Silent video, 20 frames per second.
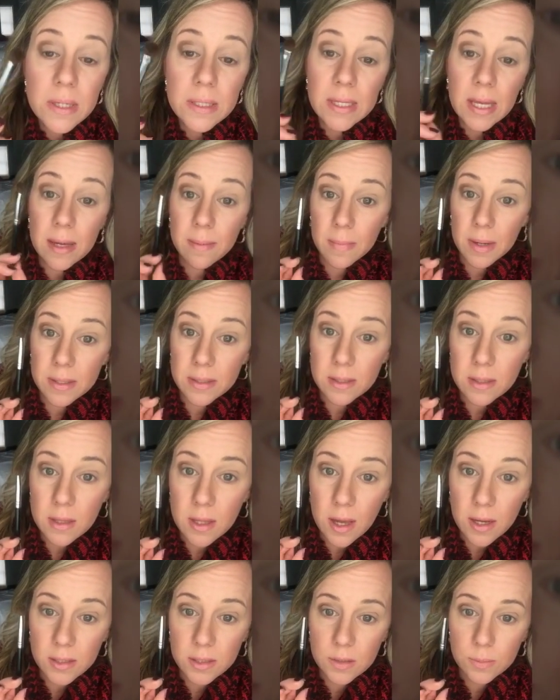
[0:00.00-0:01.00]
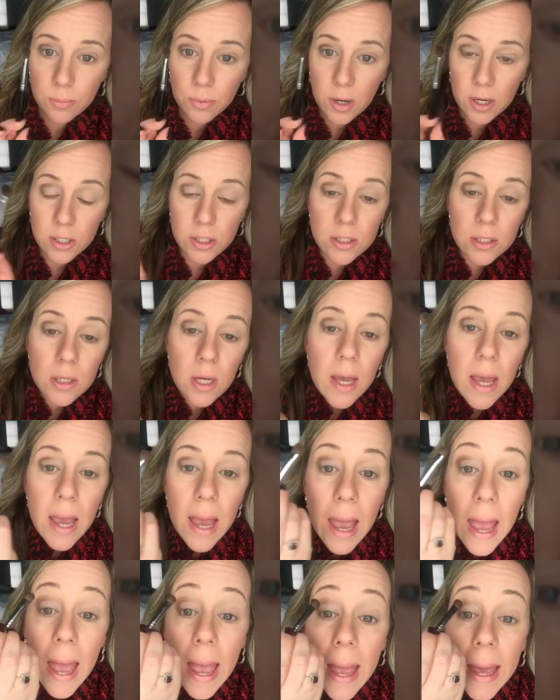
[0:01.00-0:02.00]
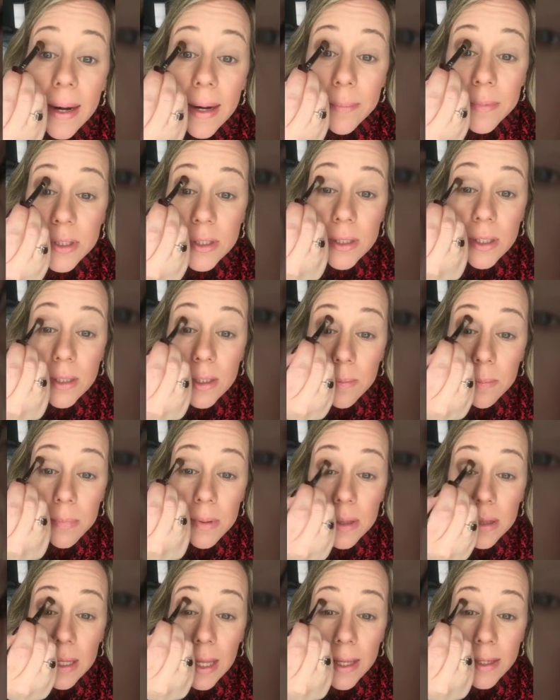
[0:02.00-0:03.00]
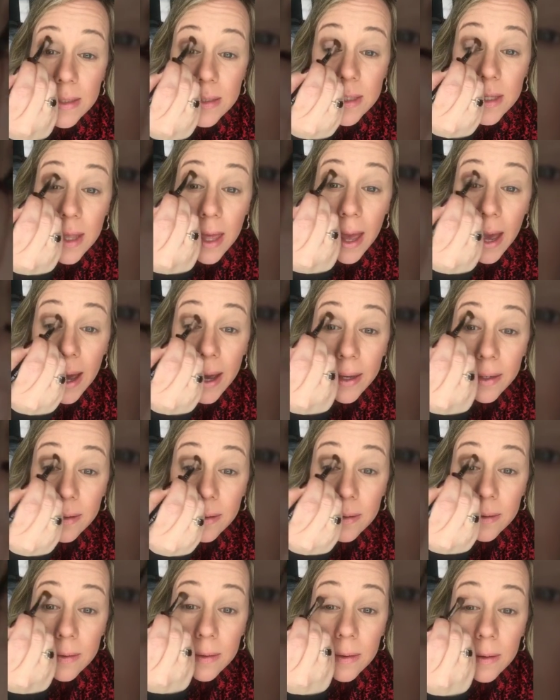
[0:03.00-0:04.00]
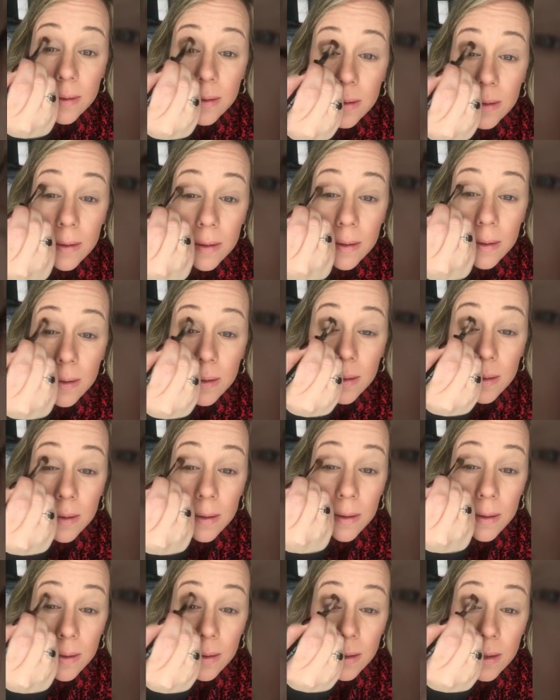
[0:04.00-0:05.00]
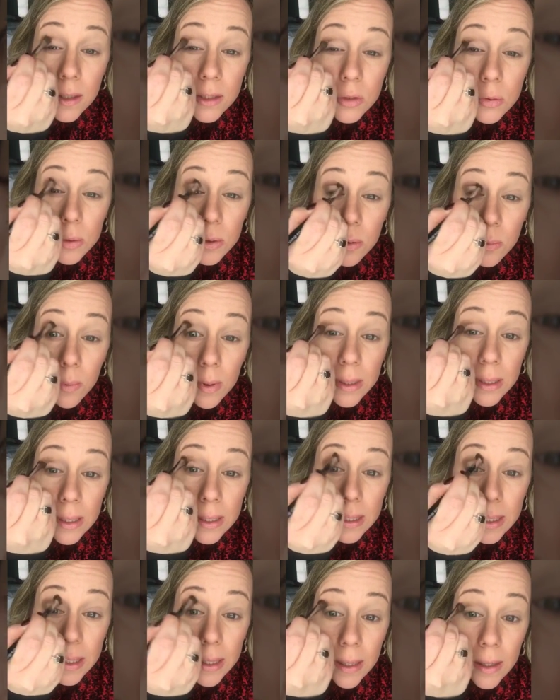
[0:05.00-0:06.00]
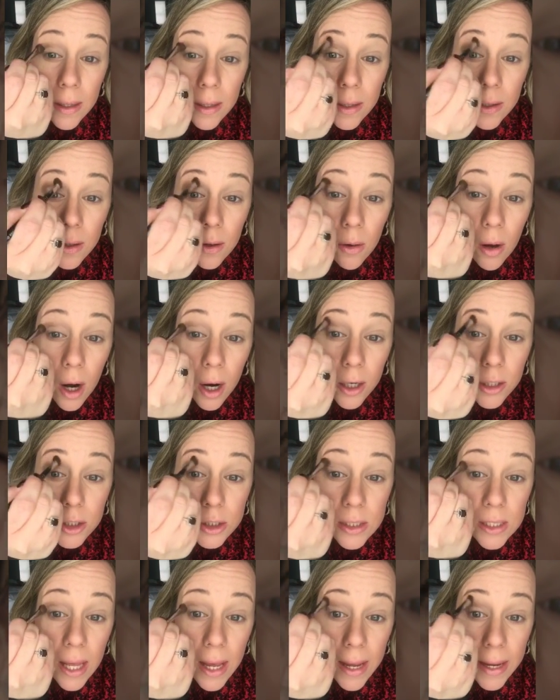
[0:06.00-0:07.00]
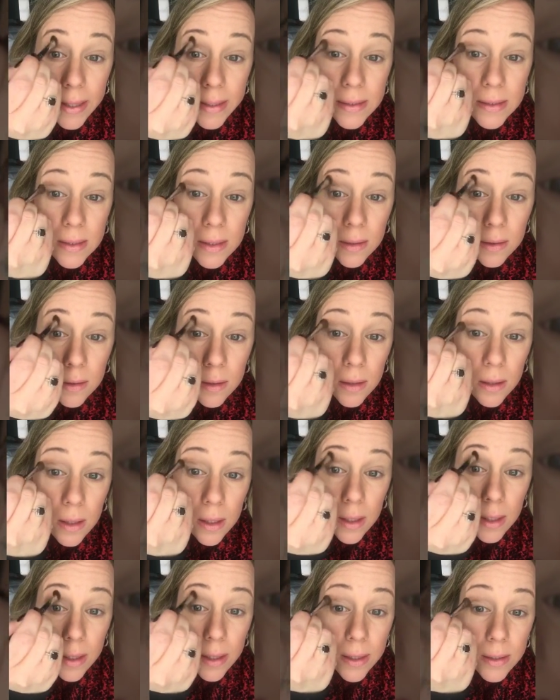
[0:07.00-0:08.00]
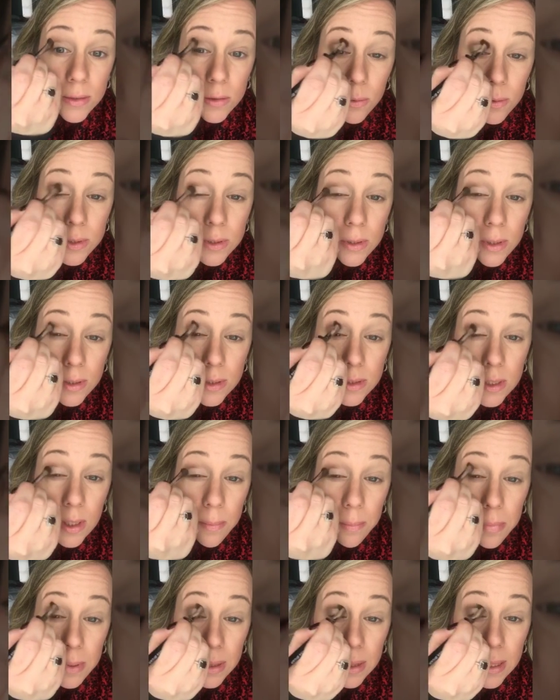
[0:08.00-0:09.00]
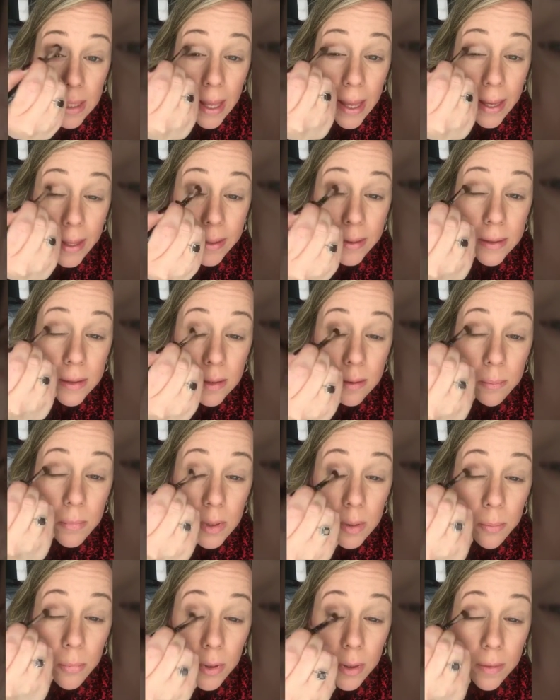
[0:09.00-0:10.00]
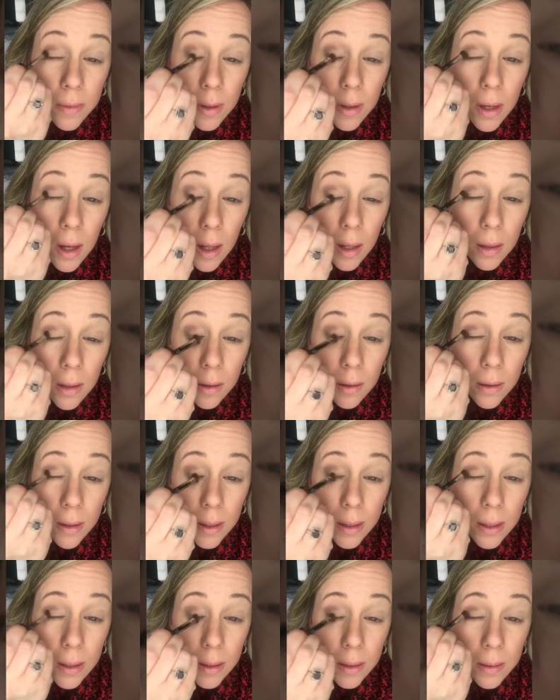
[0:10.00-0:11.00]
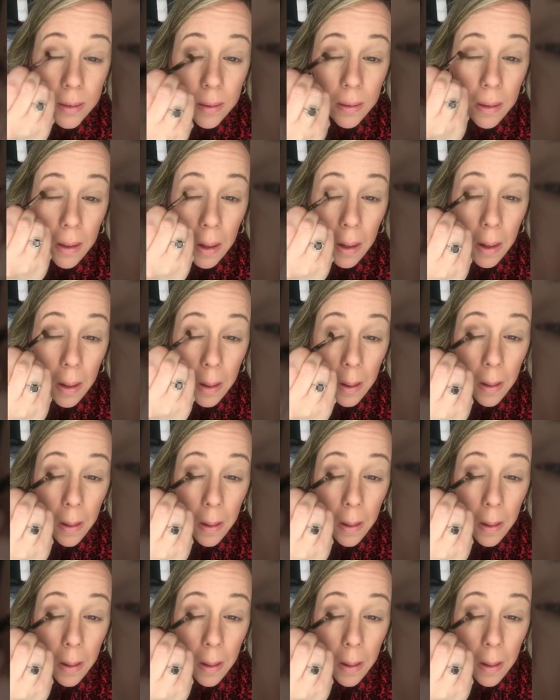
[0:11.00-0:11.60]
I'm going to take my deluxe brush and I'm just going to blend that. So we don't want any, you know, harsh lines, and it's always good to blend. I'm going to bring the color in.